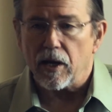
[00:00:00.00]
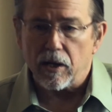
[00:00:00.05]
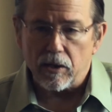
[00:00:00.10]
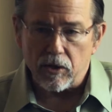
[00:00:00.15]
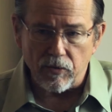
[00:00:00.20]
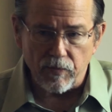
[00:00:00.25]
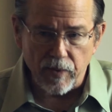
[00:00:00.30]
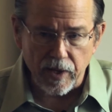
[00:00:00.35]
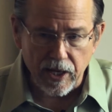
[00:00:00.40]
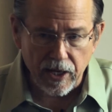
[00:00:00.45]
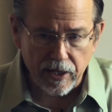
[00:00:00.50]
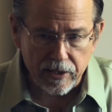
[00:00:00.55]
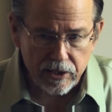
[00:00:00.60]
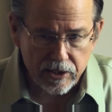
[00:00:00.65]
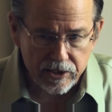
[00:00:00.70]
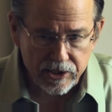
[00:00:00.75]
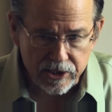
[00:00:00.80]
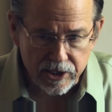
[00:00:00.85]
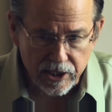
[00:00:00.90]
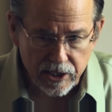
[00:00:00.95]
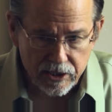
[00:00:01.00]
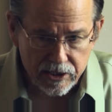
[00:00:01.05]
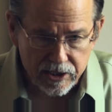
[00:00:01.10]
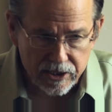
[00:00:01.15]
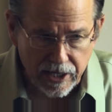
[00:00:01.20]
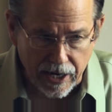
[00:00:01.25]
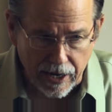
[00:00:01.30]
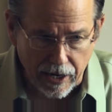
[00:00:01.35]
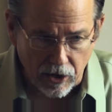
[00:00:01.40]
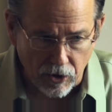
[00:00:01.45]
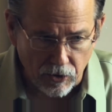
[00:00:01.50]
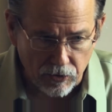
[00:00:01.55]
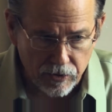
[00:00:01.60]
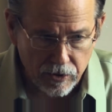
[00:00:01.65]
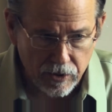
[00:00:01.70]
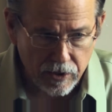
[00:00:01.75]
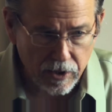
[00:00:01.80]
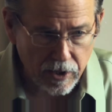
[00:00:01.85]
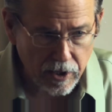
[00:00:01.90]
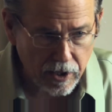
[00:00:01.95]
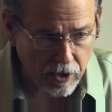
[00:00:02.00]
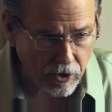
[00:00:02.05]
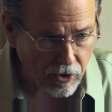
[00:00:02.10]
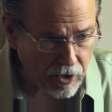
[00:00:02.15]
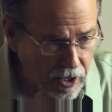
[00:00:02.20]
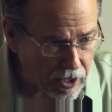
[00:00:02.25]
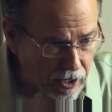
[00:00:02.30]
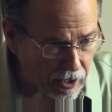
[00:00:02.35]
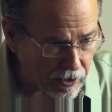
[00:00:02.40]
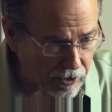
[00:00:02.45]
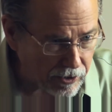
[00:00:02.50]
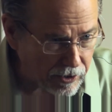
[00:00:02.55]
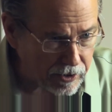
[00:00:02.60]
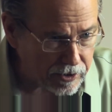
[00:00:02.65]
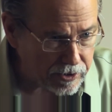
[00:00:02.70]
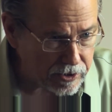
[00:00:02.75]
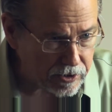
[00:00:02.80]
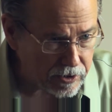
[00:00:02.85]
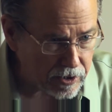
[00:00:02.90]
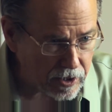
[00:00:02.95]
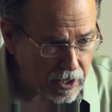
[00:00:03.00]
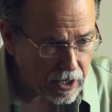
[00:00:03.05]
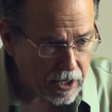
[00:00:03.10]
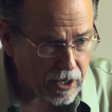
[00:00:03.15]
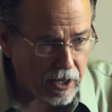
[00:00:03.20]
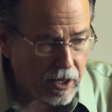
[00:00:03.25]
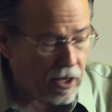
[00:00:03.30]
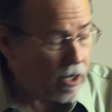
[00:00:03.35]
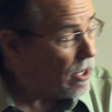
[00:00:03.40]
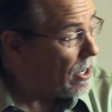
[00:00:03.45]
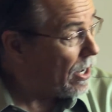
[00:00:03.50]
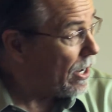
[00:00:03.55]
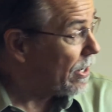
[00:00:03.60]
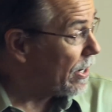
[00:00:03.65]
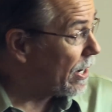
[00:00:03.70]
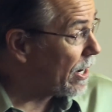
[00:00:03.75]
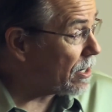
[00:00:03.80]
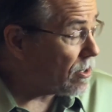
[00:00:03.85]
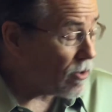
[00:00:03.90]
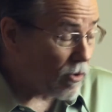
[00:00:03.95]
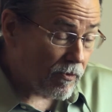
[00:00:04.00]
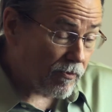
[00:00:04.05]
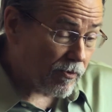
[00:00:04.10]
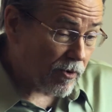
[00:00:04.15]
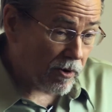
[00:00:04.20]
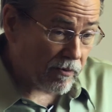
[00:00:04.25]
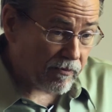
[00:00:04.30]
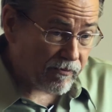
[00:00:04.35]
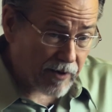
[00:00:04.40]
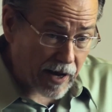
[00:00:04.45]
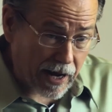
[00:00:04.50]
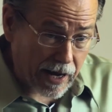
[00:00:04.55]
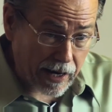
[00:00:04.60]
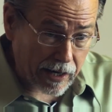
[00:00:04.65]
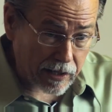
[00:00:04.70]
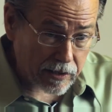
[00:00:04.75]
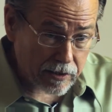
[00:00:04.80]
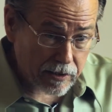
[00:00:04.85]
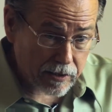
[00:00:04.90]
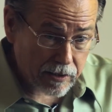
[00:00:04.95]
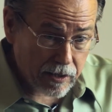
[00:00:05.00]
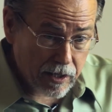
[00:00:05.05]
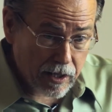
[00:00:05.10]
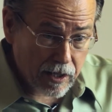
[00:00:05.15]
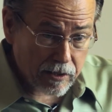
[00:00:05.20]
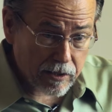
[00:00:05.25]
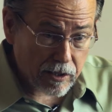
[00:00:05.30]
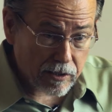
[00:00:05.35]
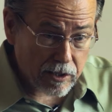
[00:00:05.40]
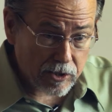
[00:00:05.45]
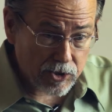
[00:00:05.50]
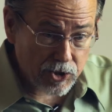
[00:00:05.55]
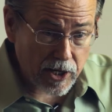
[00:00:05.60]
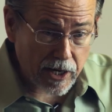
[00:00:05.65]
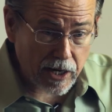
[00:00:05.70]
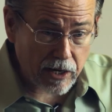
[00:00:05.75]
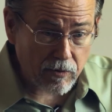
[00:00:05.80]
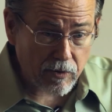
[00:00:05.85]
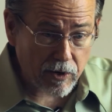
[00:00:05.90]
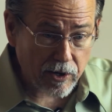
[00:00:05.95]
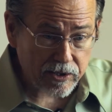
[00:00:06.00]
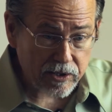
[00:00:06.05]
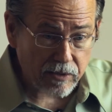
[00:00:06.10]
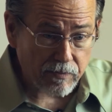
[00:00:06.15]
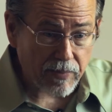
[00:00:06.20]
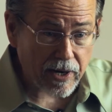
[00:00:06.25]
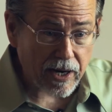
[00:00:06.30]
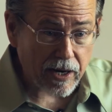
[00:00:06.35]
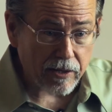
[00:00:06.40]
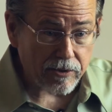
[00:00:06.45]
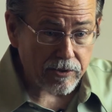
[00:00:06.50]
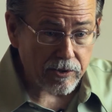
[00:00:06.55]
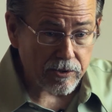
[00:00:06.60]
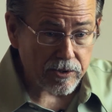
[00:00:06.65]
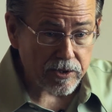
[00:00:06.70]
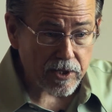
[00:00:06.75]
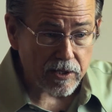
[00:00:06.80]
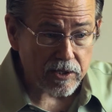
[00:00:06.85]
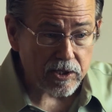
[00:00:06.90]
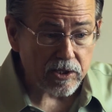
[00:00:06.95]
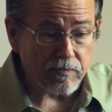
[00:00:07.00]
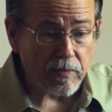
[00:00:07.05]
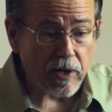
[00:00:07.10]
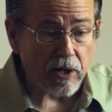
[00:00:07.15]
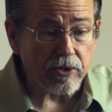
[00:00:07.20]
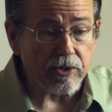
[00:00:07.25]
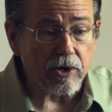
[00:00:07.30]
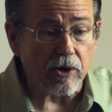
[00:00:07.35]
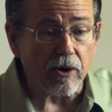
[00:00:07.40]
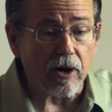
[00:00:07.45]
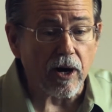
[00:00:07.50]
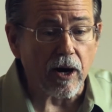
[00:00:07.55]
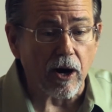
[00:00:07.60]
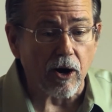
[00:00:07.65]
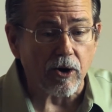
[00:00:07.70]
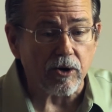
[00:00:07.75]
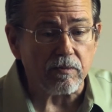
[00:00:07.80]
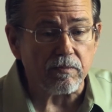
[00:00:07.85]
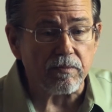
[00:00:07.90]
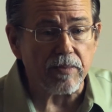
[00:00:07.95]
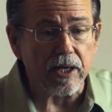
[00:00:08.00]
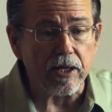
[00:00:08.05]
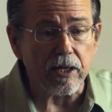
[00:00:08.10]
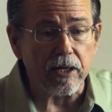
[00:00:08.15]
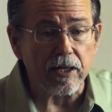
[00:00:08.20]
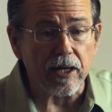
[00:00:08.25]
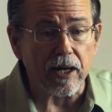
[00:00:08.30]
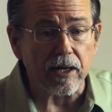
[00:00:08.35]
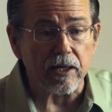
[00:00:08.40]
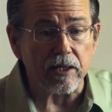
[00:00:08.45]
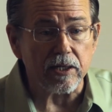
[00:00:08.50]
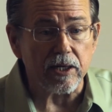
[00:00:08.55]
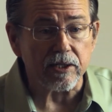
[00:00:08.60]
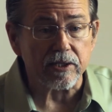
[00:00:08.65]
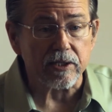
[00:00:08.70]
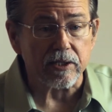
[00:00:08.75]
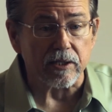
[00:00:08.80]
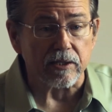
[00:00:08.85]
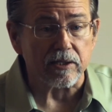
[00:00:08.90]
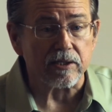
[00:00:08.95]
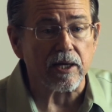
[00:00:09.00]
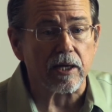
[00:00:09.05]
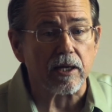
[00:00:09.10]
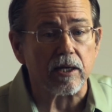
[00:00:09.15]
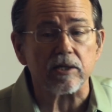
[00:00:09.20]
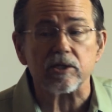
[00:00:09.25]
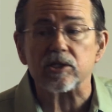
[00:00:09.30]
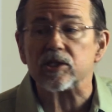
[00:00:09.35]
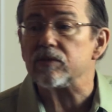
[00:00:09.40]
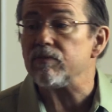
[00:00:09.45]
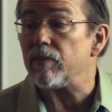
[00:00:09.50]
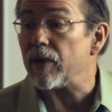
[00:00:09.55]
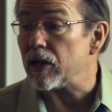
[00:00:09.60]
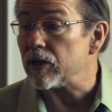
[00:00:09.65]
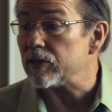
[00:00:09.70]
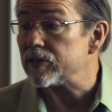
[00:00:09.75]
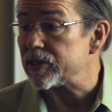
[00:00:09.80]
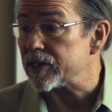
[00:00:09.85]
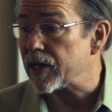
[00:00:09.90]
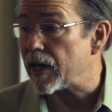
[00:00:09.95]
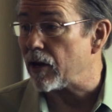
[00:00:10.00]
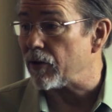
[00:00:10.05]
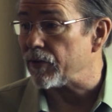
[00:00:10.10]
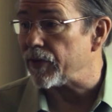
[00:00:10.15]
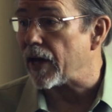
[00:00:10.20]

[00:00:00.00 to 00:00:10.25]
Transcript: You begin to see sound, hear colors, and I know for a fact that the jaguars and panthers can smell your heart beating at a distance. They can smell sound.